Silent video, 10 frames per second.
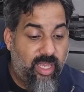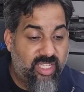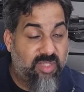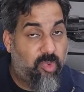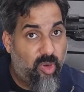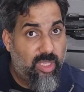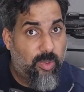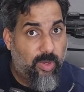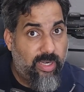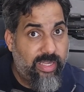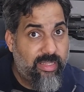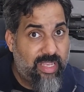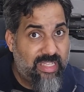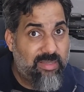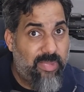Spoiler warning,
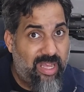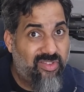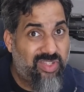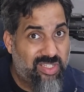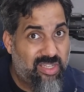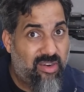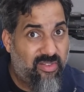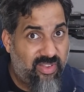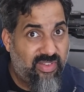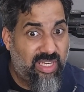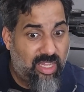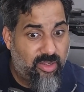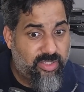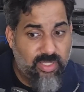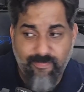that's about
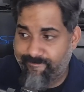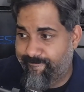$650.